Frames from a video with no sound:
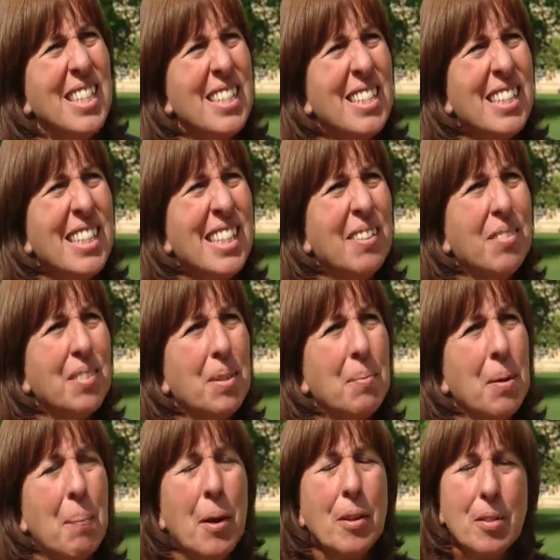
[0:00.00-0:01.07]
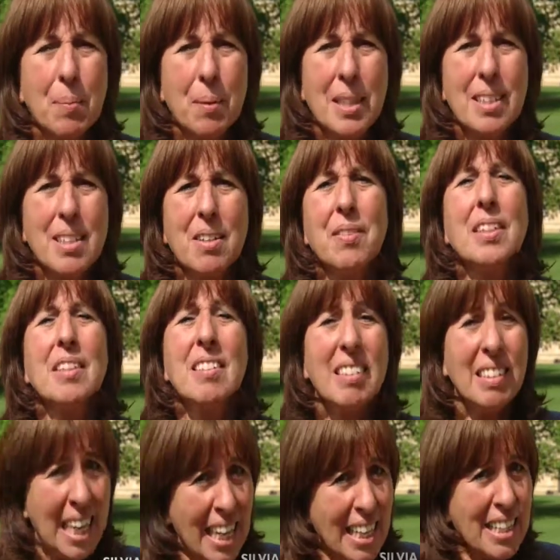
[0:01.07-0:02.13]
It gives them the possibility of
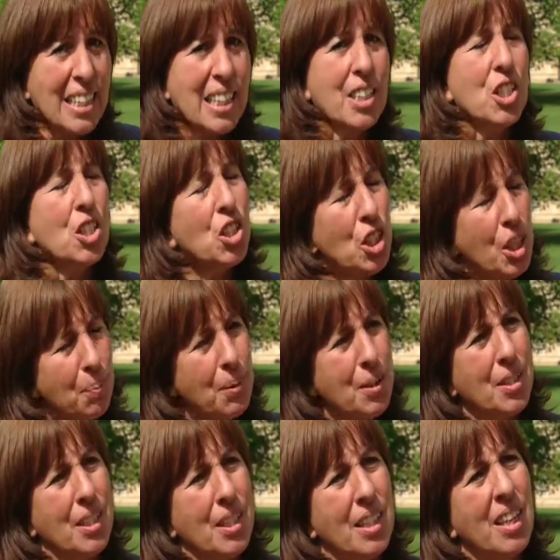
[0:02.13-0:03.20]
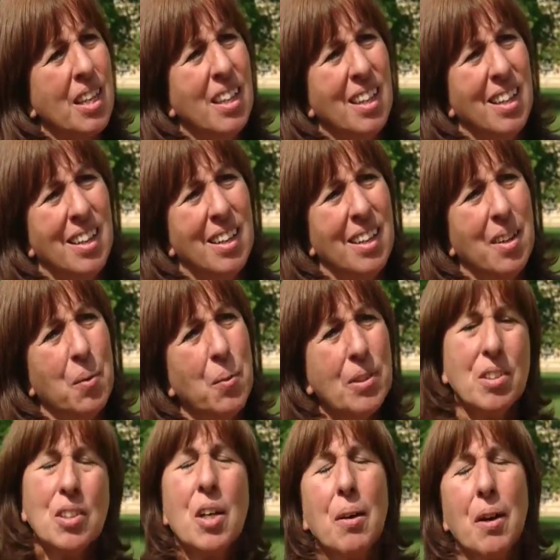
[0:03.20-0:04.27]
understanding and interpreting uh,
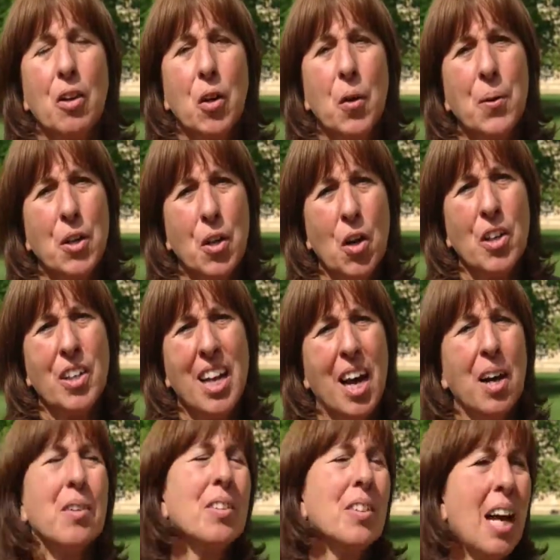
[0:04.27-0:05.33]
what's go going on out,